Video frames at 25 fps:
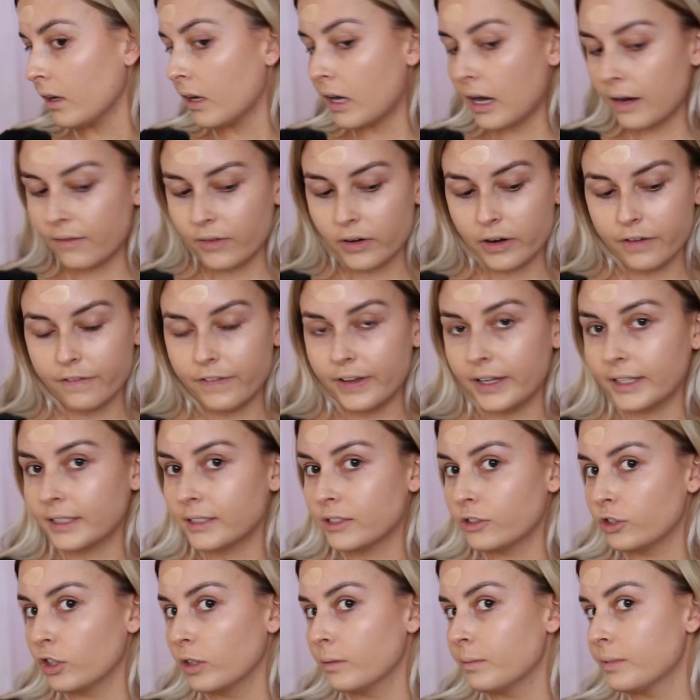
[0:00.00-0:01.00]
Cover
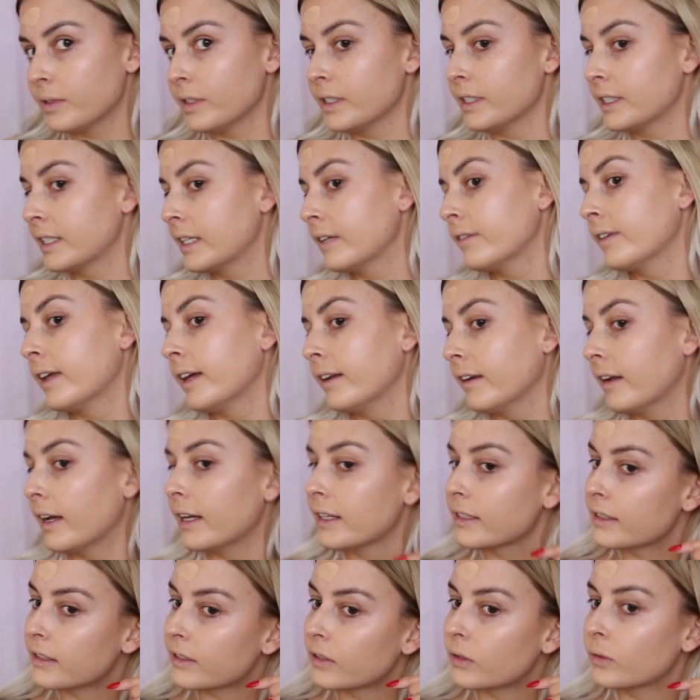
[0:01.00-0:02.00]
FX drops just give that
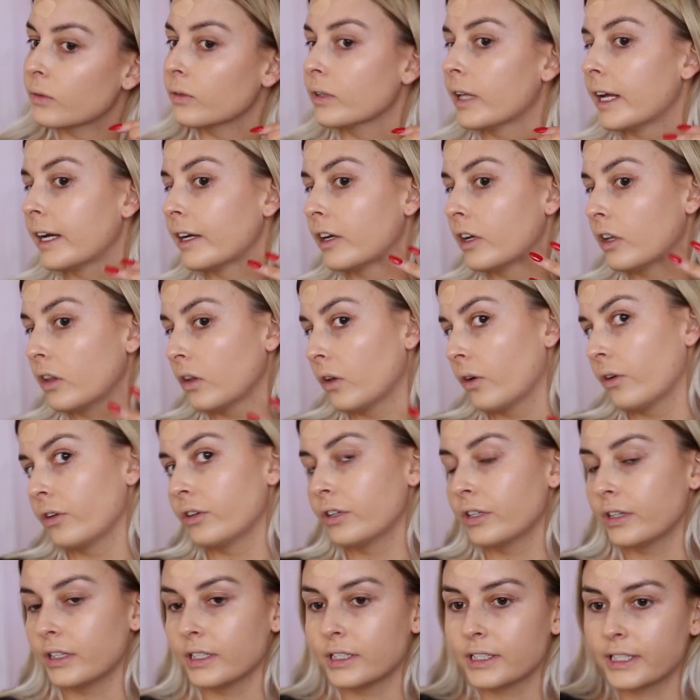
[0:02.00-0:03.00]
nice little like glow
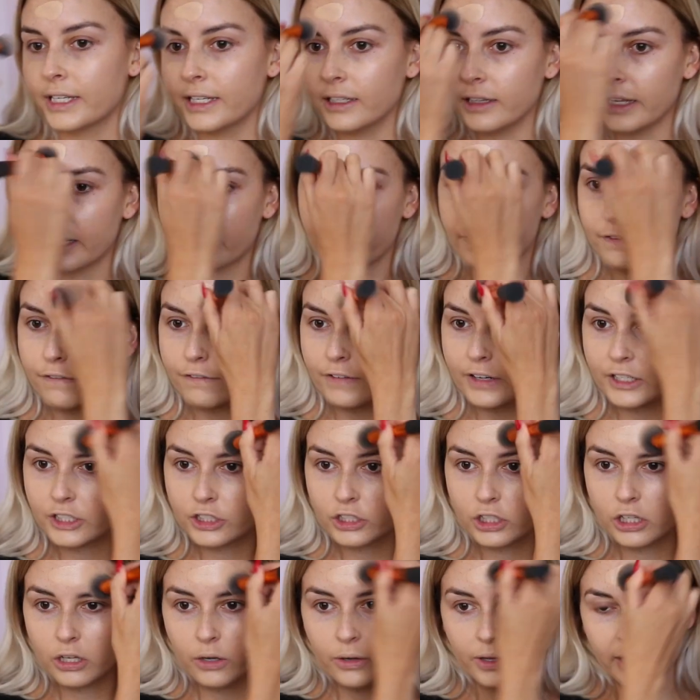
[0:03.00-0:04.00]
to the skin, like a fresh glow.